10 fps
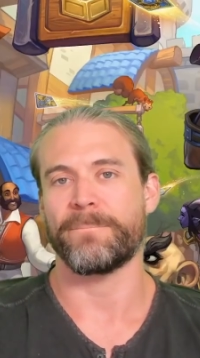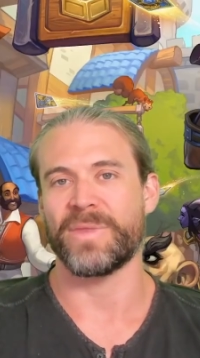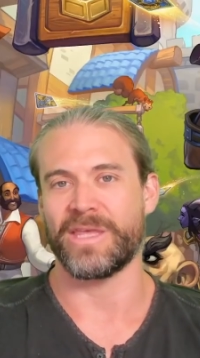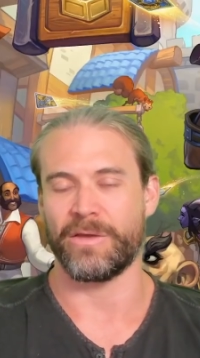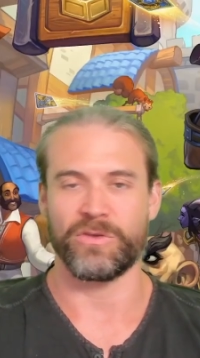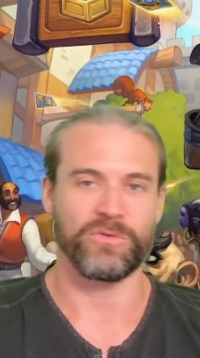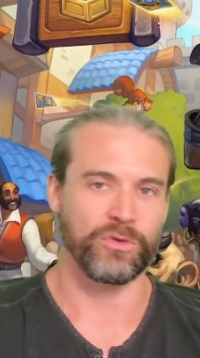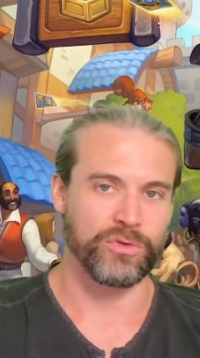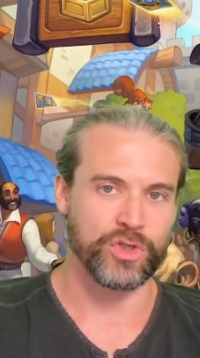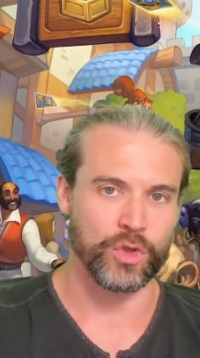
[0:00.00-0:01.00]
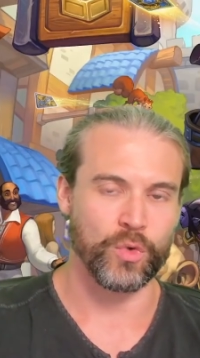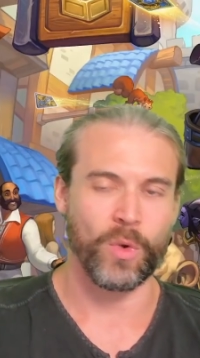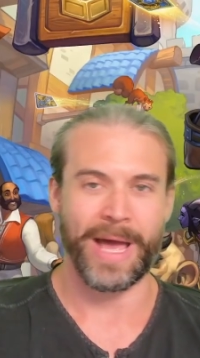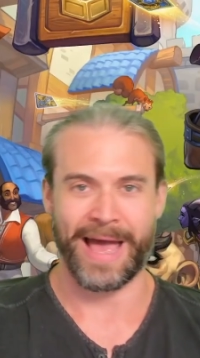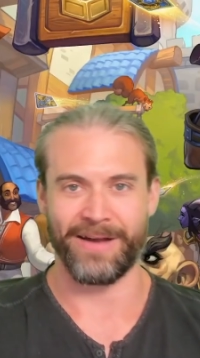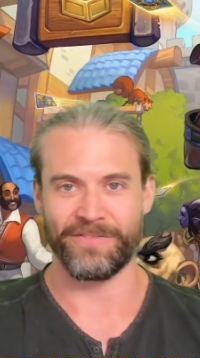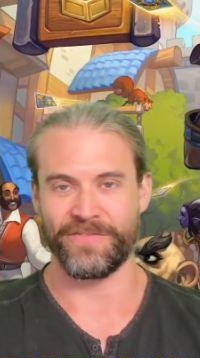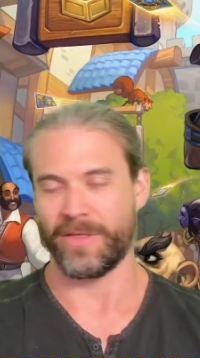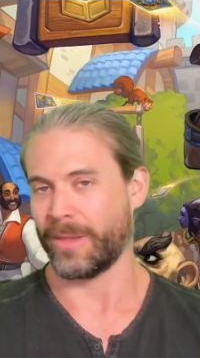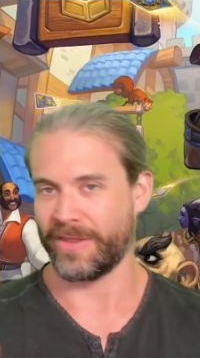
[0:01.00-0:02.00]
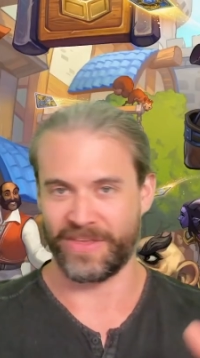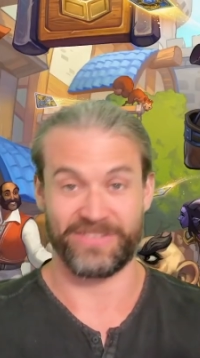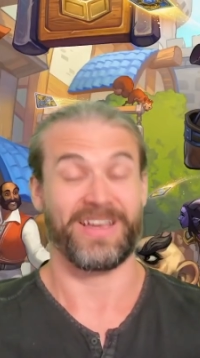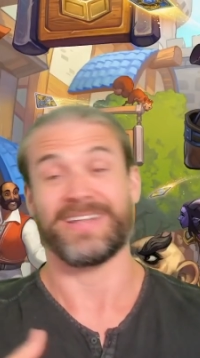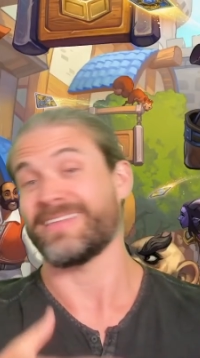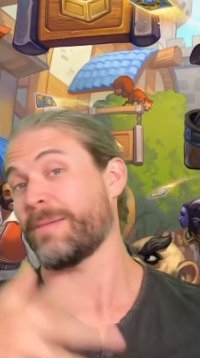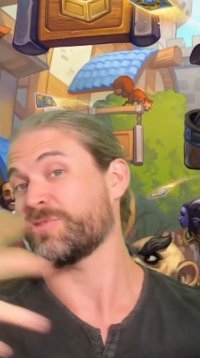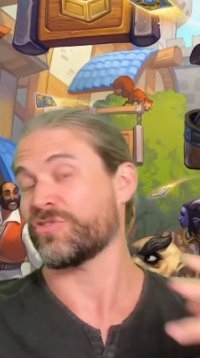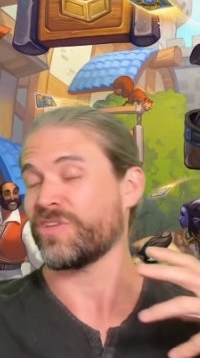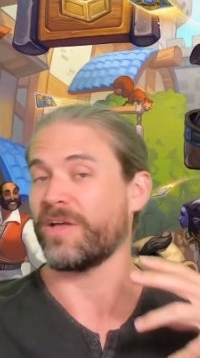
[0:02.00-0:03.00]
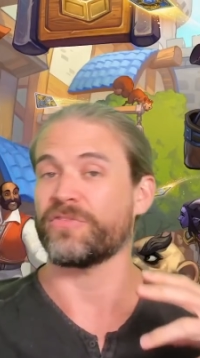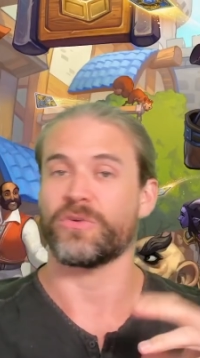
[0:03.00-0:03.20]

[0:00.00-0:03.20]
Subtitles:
You do have a lot of things that kind of damage yourself,